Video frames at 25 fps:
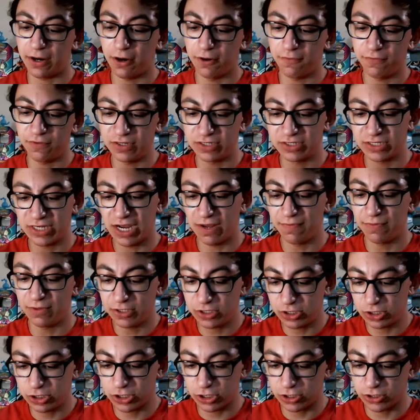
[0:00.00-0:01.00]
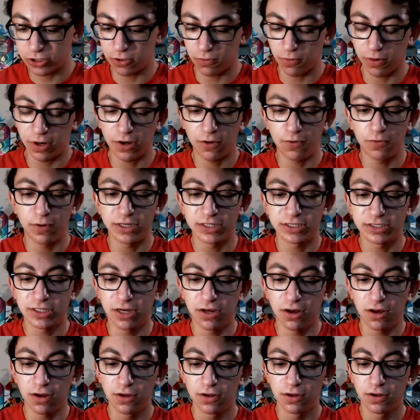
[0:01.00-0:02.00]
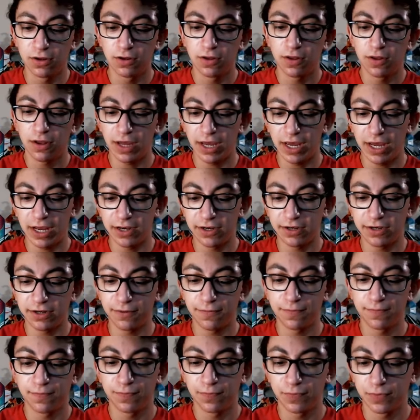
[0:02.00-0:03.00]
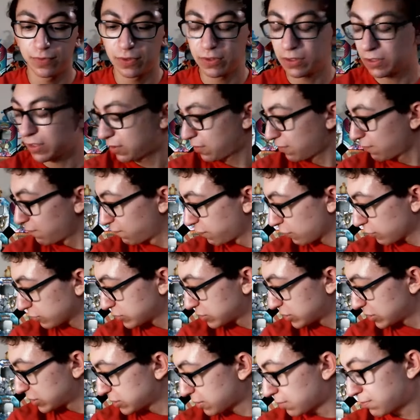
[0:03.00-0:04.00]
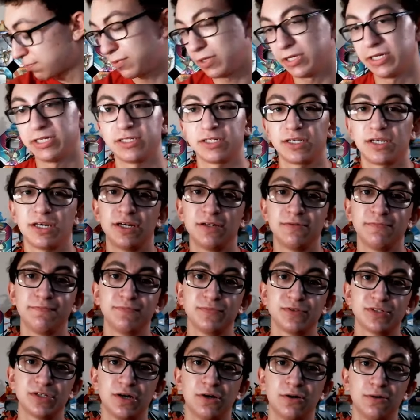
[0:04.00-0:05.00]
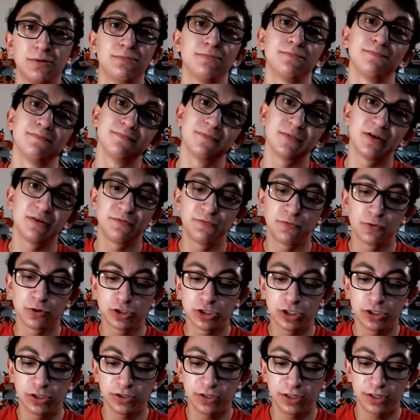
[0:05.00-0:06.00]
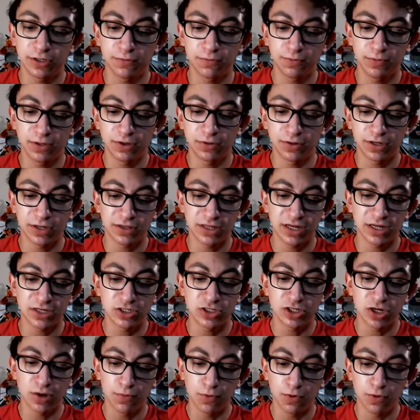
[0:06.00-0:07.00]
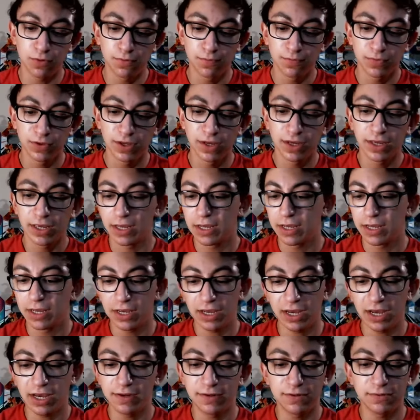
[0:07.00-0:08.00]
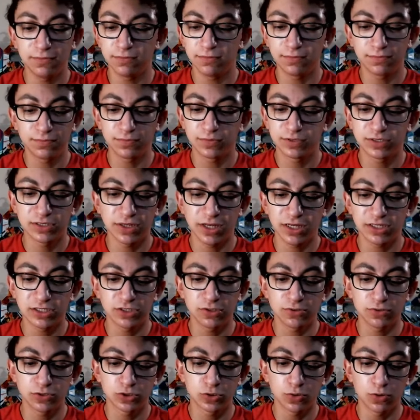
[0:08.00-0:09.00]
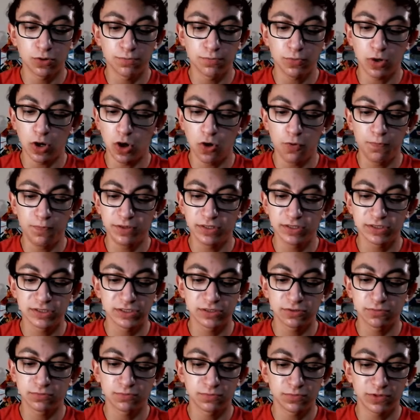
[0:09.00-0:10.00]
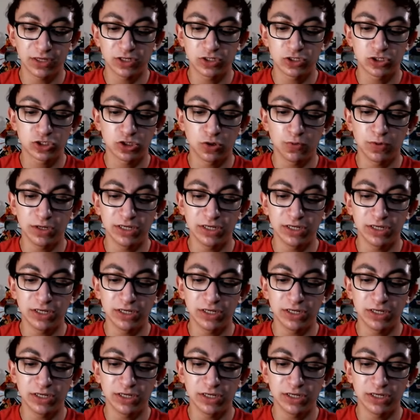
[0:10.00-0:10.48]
art this time. This is just the Rayquaza and versus Blaziken. So, unfortunately, we don't get that double. And Celestial Storm opens, like, so